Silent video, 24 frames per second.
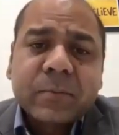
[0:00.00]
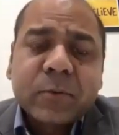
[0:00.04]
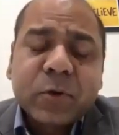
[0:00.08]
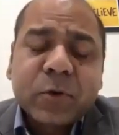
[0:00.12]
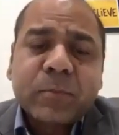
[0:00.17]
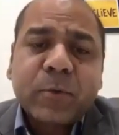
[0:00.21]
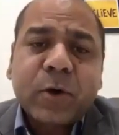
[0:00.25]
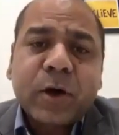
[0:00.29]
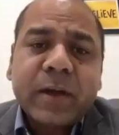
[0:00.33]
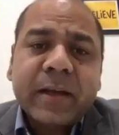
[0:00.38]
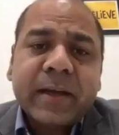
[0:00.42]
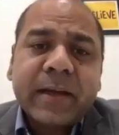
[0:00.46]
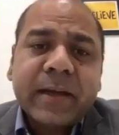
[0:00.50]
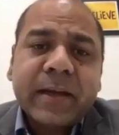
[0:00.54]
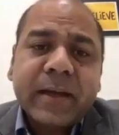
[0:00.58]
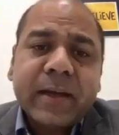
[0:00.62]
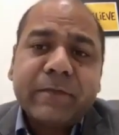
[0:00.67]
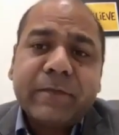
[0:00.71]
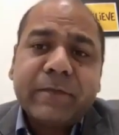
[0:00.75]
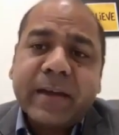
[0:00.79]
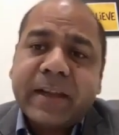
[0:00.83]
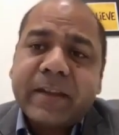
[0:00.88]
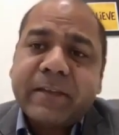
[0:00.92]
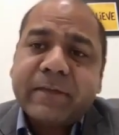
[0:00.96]
morning and a
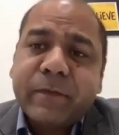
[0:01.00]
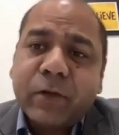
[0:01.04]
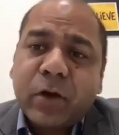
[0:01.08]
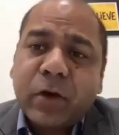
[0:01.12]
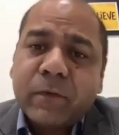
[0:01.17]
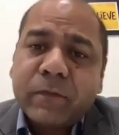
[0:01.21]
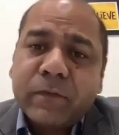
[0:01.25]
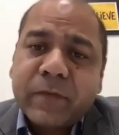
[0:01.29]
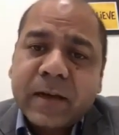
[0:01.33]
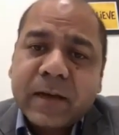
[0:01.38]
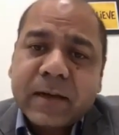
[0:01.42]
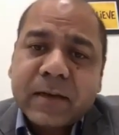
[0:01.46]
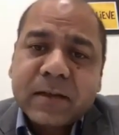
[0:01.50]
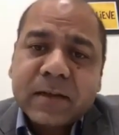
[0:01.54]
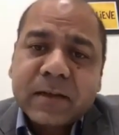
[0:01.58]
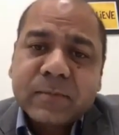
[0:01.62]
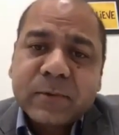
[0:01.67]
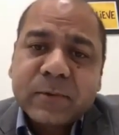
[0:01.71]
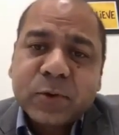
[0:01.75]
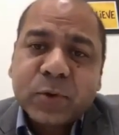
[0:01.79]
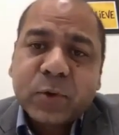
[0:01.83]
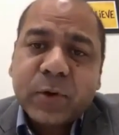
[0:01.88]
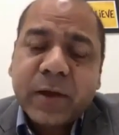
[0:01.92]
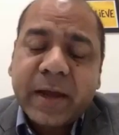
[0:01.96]
very warm
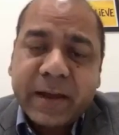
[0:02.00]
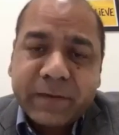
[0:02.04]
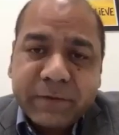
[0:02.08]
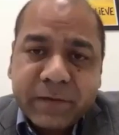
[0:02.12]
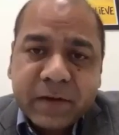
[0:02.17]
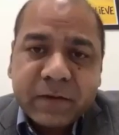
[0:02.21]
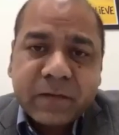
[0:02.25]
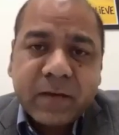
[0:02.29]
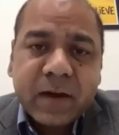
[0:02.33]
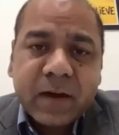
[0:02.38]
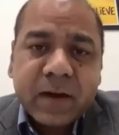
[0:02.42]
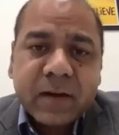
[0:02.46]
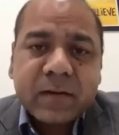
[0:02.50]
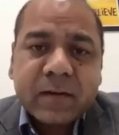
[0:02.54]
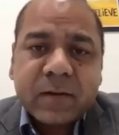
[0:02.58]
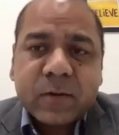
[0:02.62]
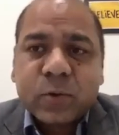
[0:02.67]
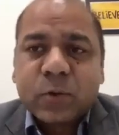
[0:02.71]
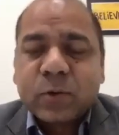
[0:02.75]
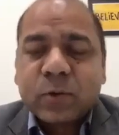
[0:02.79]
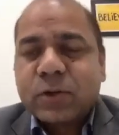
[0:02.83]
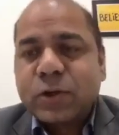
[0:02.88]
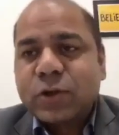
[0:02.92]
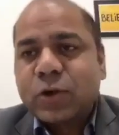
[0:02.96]
welcome to everyone
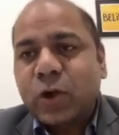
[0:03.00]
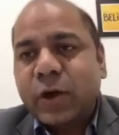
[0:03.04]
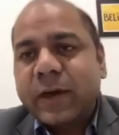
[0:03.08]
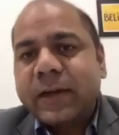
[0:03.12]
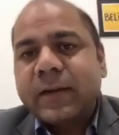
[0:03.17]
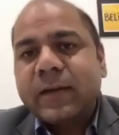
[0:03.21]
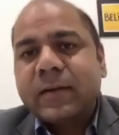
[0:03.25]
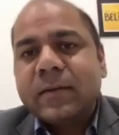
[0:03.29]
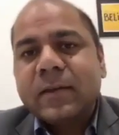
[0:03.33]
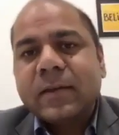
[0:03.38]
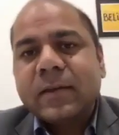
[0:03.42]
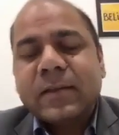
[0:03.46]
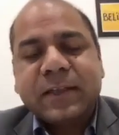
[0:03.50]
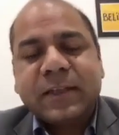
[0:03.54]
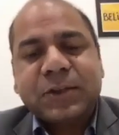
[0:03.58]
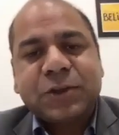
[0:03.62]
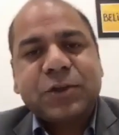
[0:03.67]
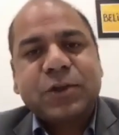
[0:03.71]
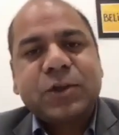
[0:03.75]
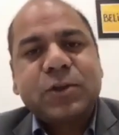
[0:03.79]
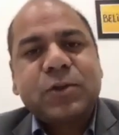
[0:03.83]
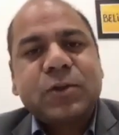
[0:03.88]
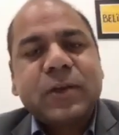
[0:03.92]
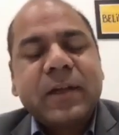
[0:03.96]
who's joined the
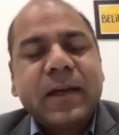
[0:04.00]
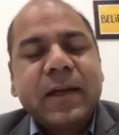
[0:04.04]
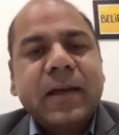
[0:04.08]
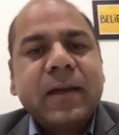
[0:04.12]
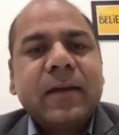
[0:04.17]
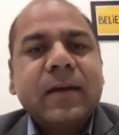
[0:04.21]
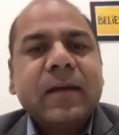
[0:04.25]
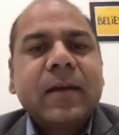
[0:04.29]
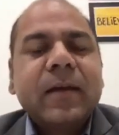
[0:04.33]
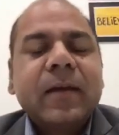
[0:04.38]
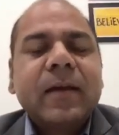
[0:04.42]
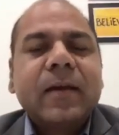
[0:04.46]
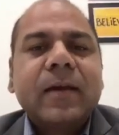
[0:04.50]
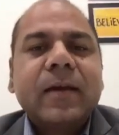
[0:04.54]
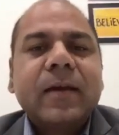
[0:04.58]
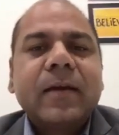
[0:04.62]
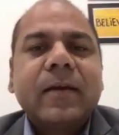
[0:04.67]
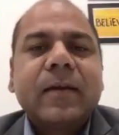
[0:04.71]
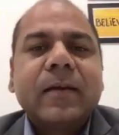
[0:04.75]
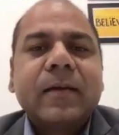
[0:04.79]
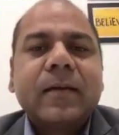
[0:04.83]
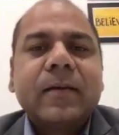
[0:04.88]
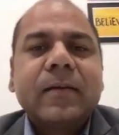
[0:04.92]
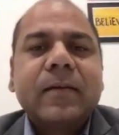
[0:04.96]
session today.
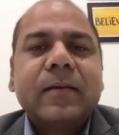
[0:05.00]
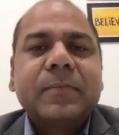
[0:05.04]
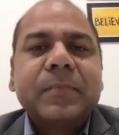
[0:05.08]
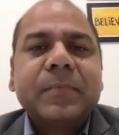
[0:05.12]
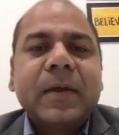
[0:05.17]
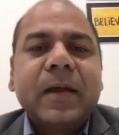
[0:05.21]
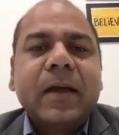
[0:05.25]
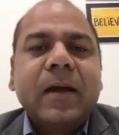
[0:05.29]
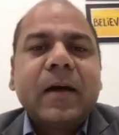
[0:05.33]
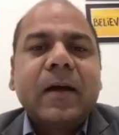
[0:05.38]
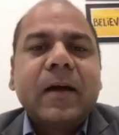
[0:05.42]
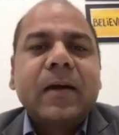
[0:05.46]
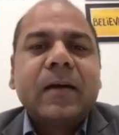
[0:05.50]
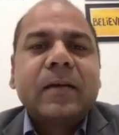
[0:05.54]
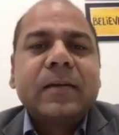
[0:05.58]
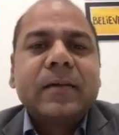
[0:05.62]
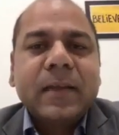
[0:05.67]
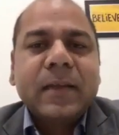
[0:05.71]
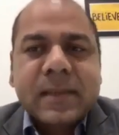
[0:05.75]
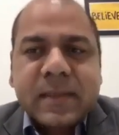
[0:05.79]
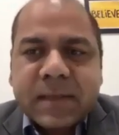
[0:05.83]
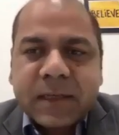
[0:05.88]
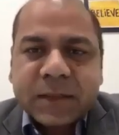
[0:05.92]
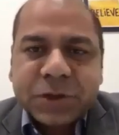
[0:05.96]

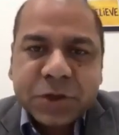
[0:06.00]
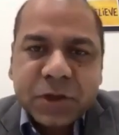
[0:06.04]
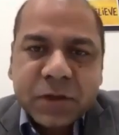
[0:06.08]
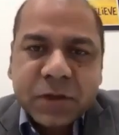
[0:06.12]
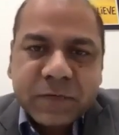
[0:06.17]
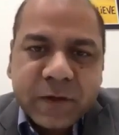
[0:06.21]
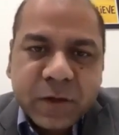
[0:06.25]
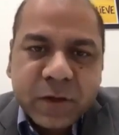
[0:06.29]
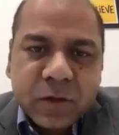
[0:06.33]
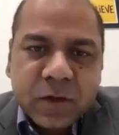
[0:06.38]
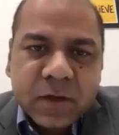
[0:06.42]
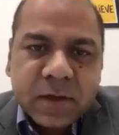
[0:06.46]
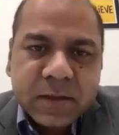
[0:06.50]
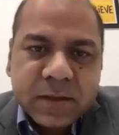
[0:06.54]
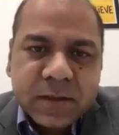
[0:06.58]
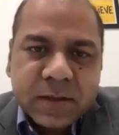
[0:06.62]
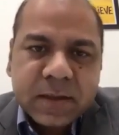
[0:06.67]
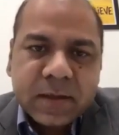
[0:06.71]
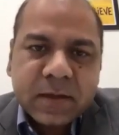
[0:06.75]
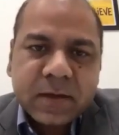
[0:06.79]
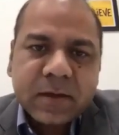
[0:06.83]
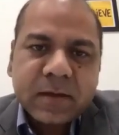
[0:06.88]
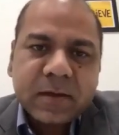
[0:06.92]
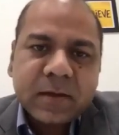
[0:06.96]
This session, viewers,
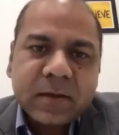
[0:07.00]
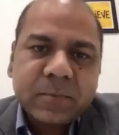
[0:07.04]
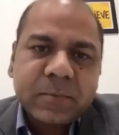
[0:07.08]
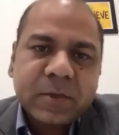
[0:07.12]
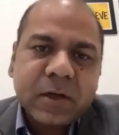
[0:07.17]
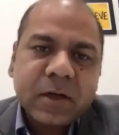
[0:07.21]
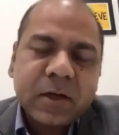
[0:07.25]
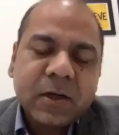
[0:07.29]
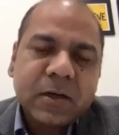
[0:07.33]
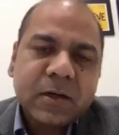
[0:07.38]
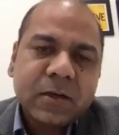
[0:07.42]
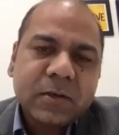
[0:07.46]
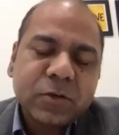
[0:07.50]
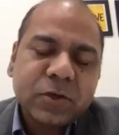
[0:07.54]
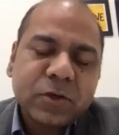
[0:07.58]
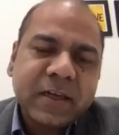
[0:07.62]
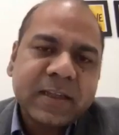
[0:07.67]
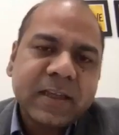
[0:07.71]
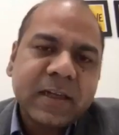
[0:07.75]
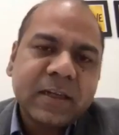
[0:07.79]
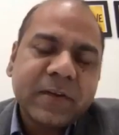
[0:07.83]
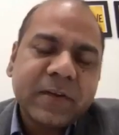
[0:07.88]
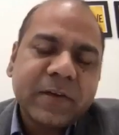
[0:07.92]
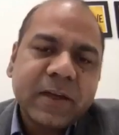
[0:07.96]
today
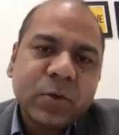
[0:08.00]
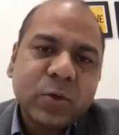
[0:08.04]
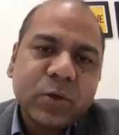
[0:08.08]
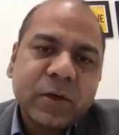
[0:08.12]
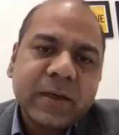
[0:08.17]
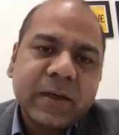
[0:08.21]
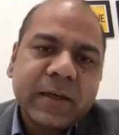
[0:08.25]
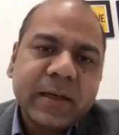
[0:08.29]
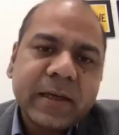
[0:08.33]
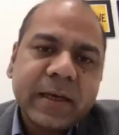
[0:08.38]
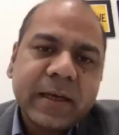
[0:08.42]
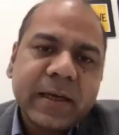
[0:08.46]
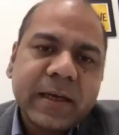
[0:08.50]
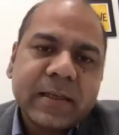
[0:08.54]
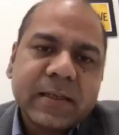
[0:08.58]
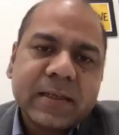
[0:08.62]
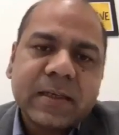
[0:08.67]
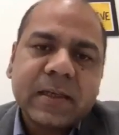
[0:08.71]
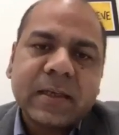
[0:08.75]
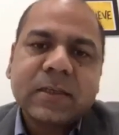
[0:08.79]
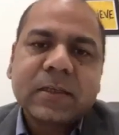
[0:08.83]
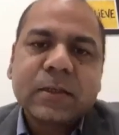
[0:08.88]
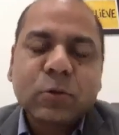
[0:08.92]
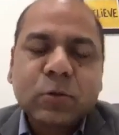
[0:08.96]
that we're doing
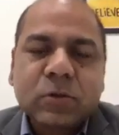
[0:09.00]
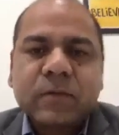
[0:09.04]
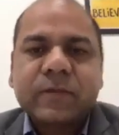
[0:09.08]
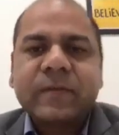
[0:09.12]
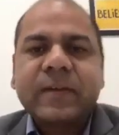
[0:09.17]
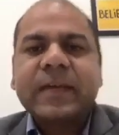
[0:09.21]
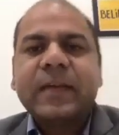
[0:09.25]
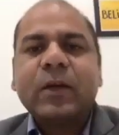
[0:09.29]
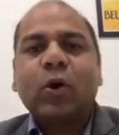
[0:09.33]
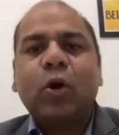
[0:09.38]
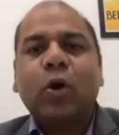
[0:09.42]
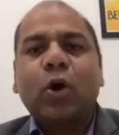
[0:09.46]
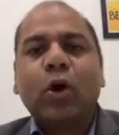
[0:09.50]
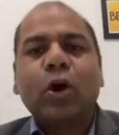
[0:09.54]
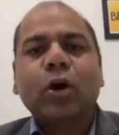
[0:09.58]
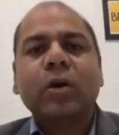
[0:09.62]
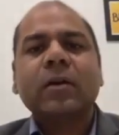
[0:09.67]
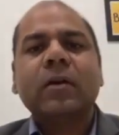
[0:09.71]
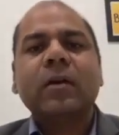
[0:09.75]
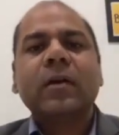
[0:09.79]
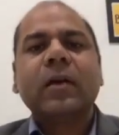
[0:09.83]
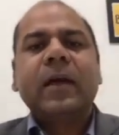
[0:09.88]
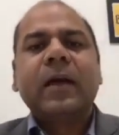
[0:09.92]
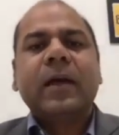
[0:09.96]
is exclusively
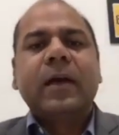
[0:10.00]
on